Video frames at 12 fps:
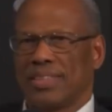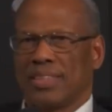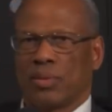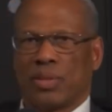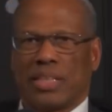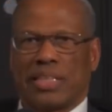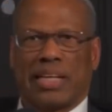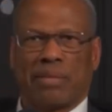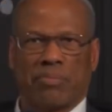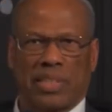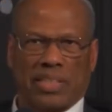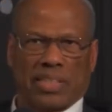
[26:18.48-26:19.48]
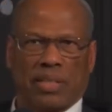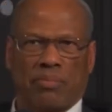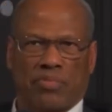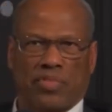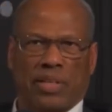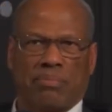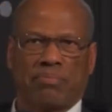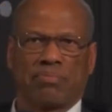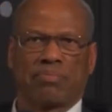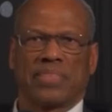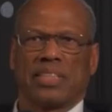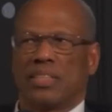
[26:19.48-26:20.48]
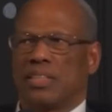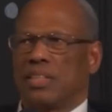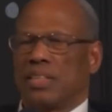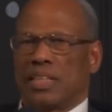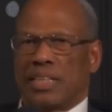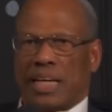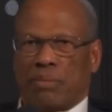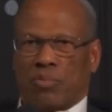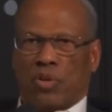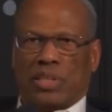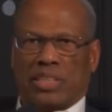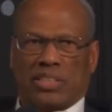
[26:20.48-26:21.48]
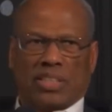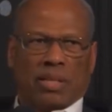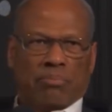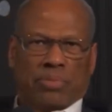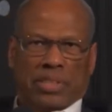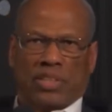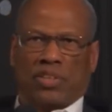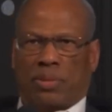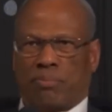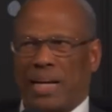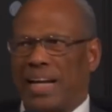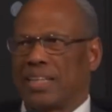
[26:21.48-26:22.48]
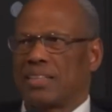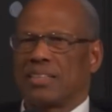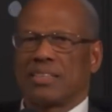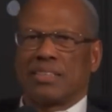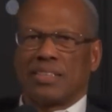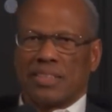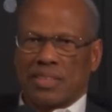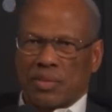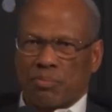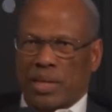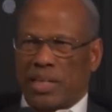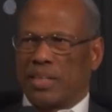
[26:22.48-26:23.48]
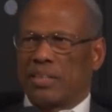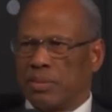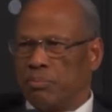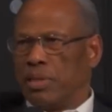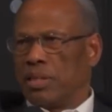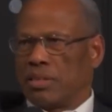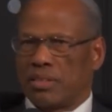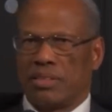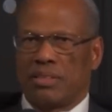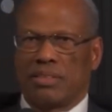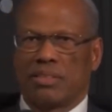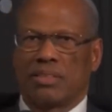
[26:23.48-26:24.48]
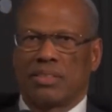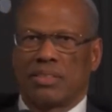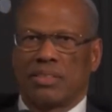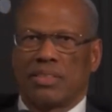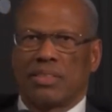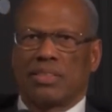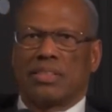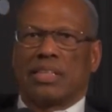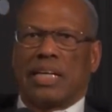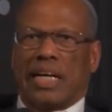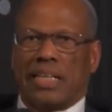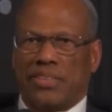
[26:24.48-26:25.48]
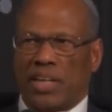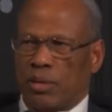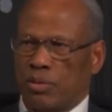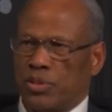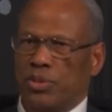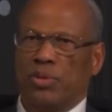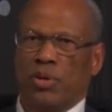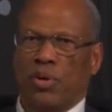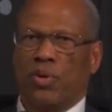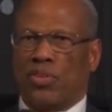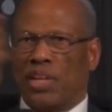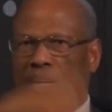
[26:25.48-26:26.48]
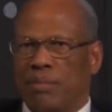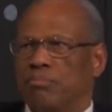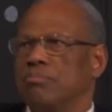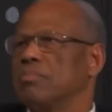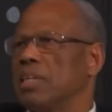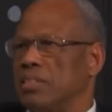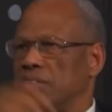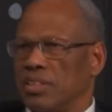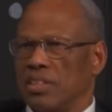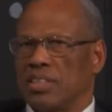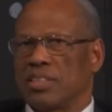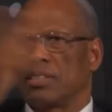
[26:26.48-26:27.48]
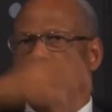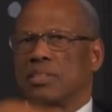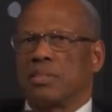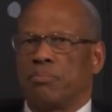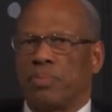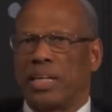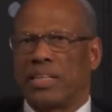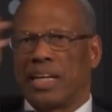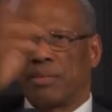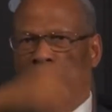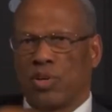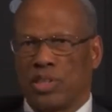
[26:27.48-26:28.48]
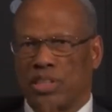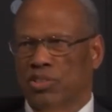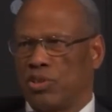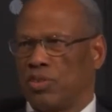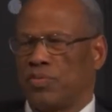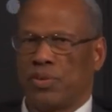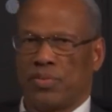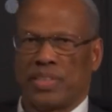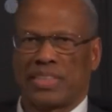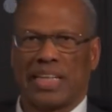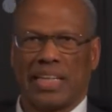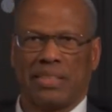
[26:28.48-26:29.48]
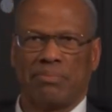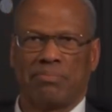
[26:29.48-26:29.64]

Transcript: Where did that money come from? That mortgage company or the bank paid the builder, and now you owe them, and you're going to pay that mortgage off over time.